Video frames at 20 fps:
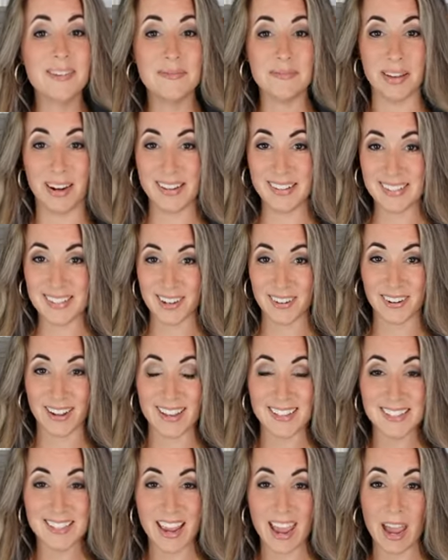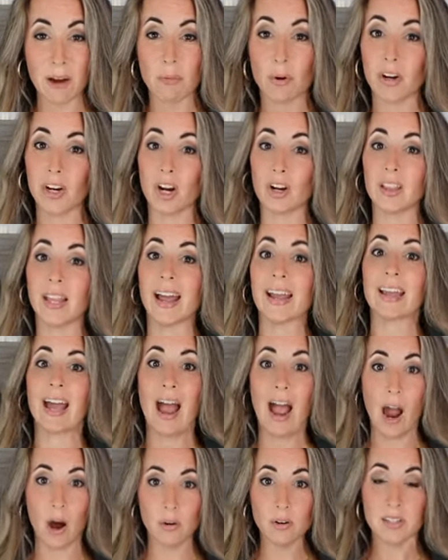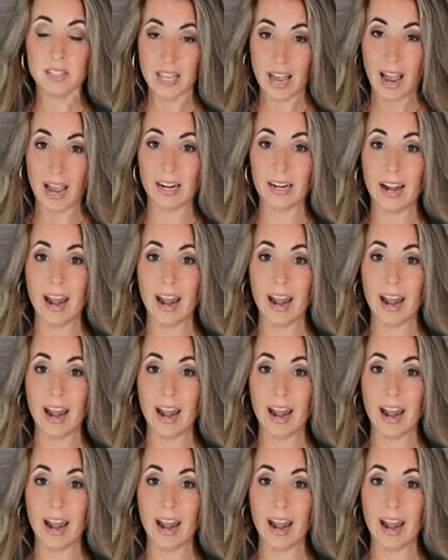minnesotans okay where you're like outside and